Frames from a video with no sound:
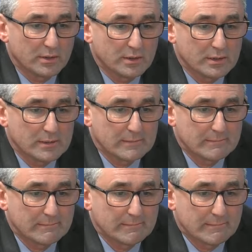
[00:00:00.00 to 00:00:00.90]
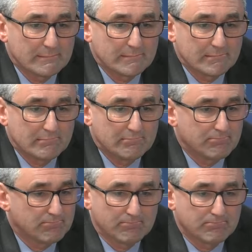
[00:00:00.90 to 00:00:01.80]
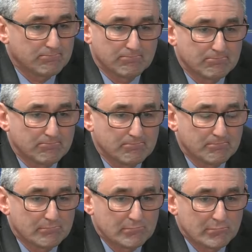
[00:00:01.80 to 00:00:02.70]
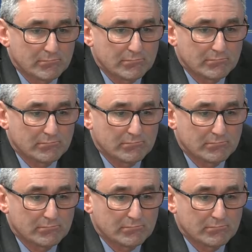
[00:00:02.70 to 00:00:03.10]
Do you remember when it was, whether before or after your second email?